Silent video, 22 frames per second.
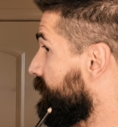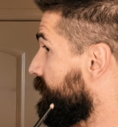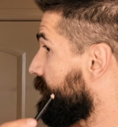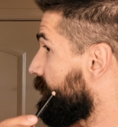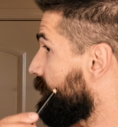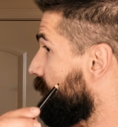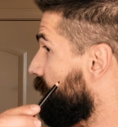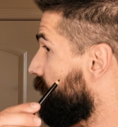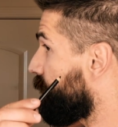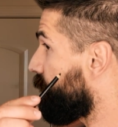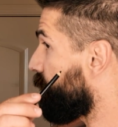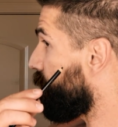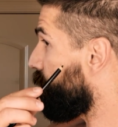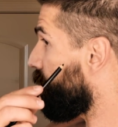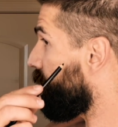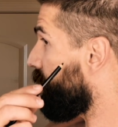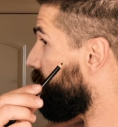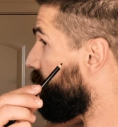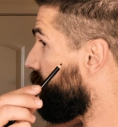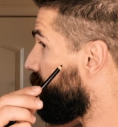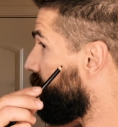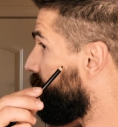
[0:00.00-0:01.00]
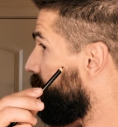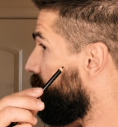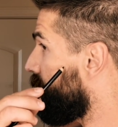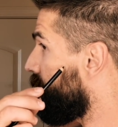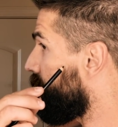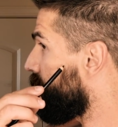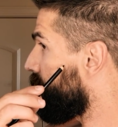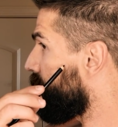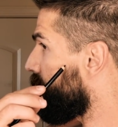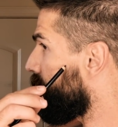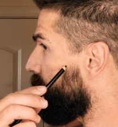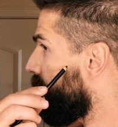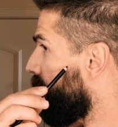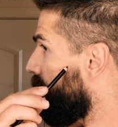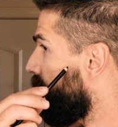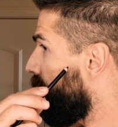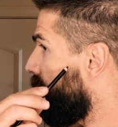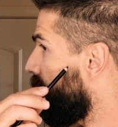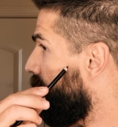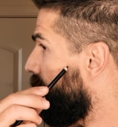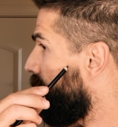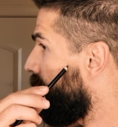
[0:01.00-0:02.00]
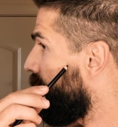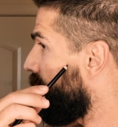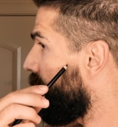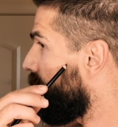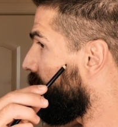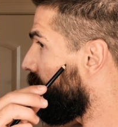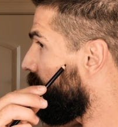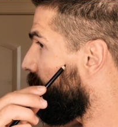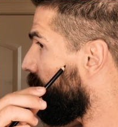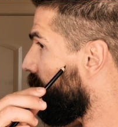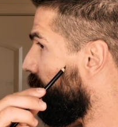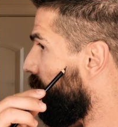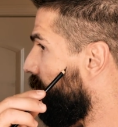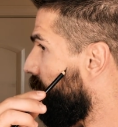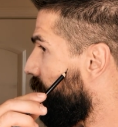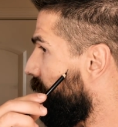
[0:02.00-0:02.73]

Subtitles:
So from right here, a